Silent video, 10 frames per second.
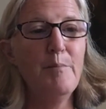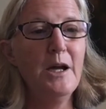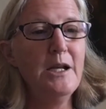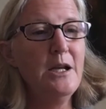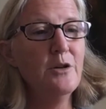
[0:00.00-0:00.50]

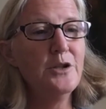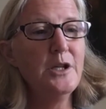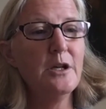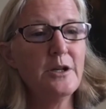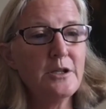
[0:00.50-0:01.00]
But
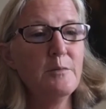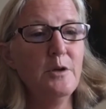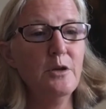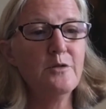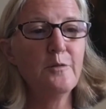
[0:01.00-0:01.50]
here's the
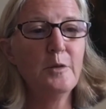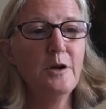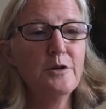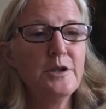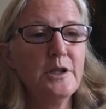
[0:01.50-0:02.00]
awesome news from
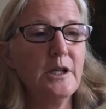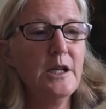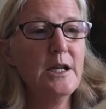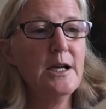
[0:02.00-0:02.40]
Kirsten.